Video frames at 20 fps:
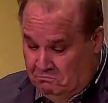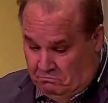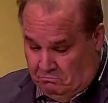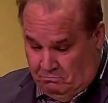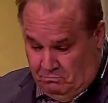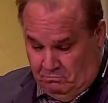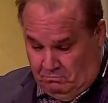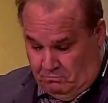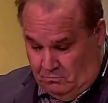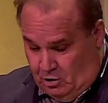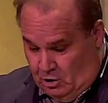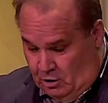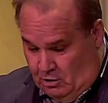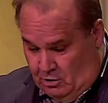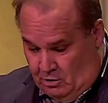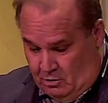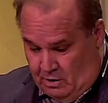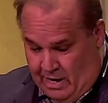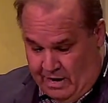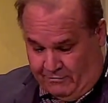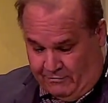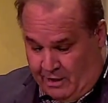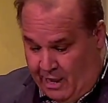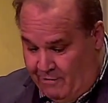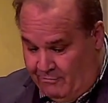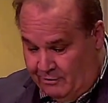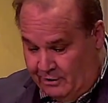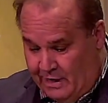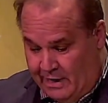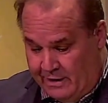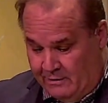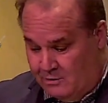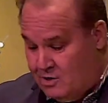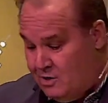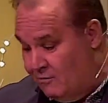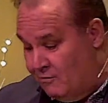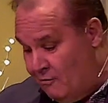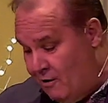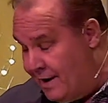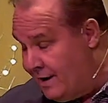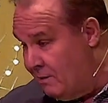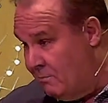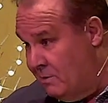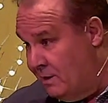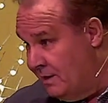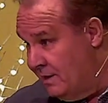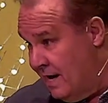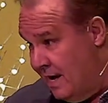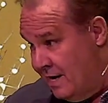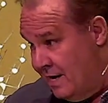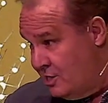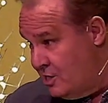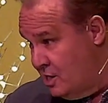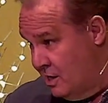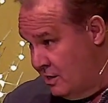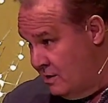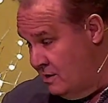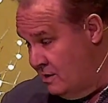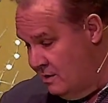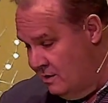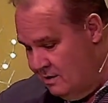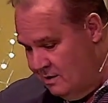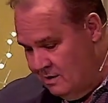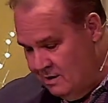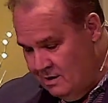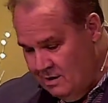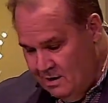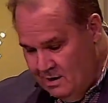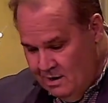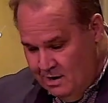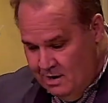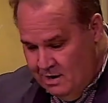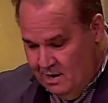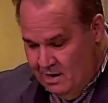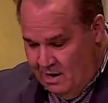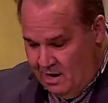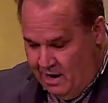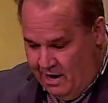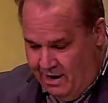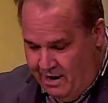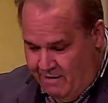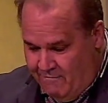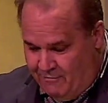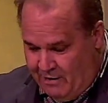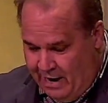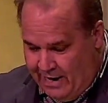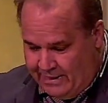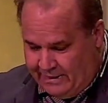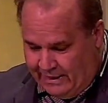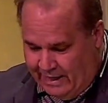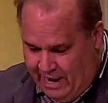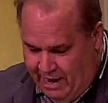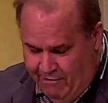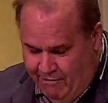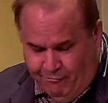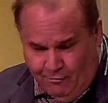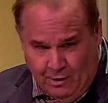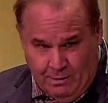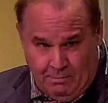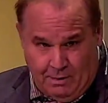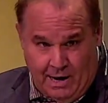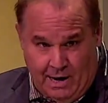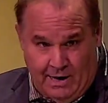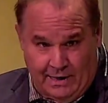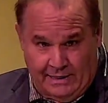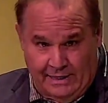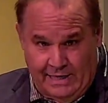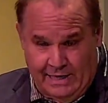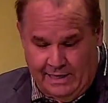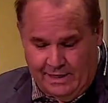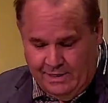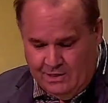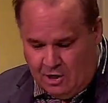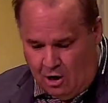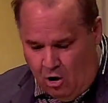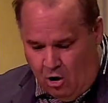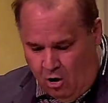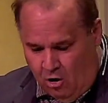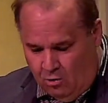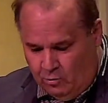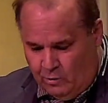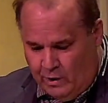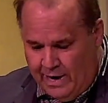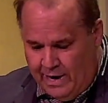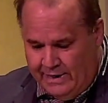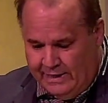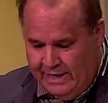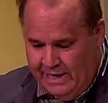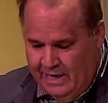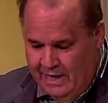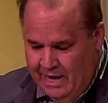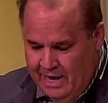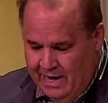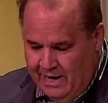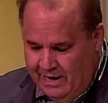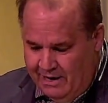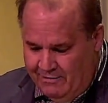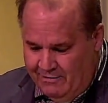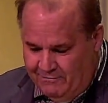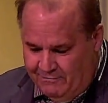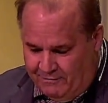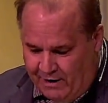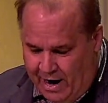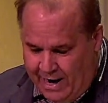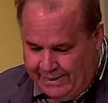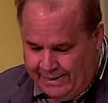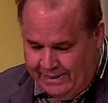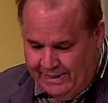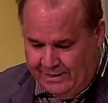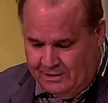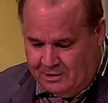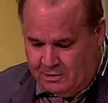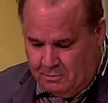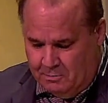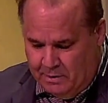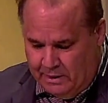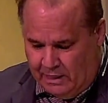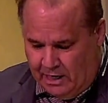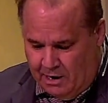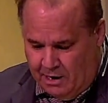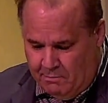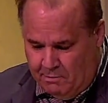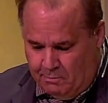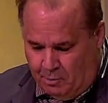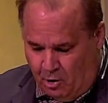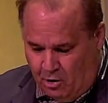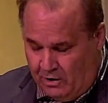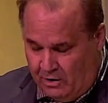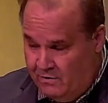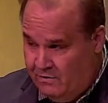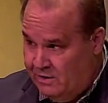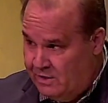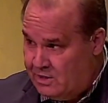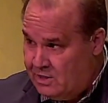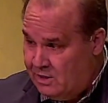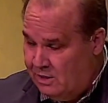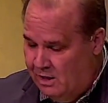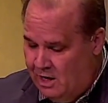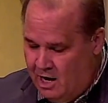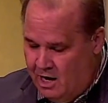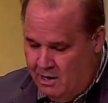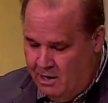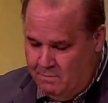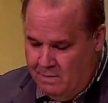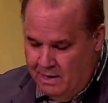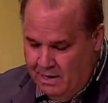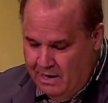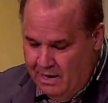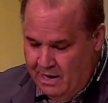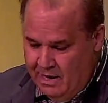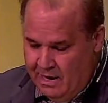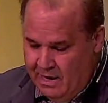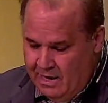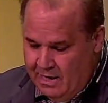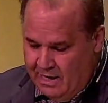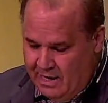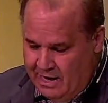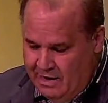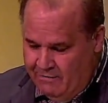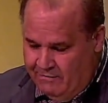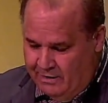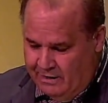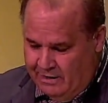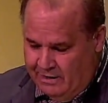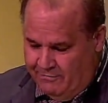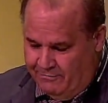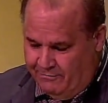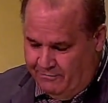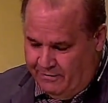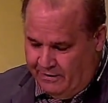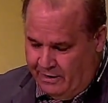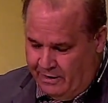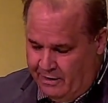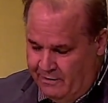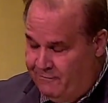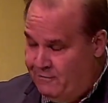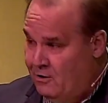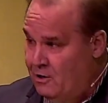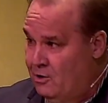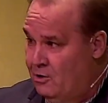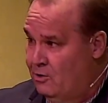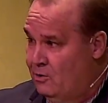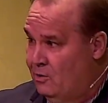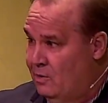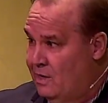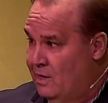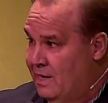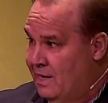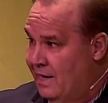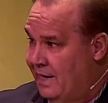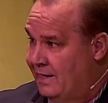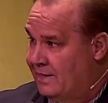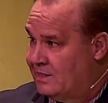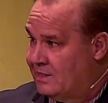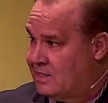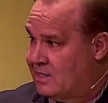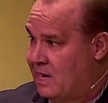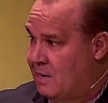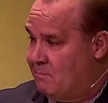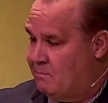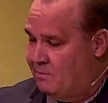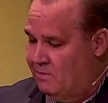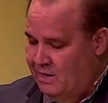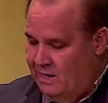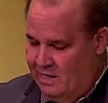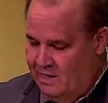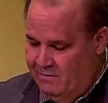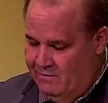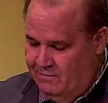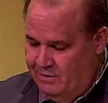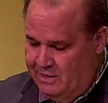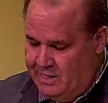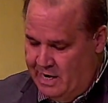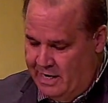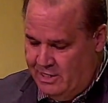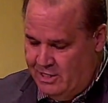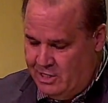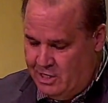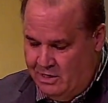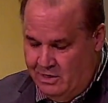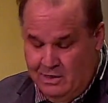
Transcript: You don't have to have letters of recommendation. In fact, everybody is already invited to become a part of this club, even if very few accept the invitation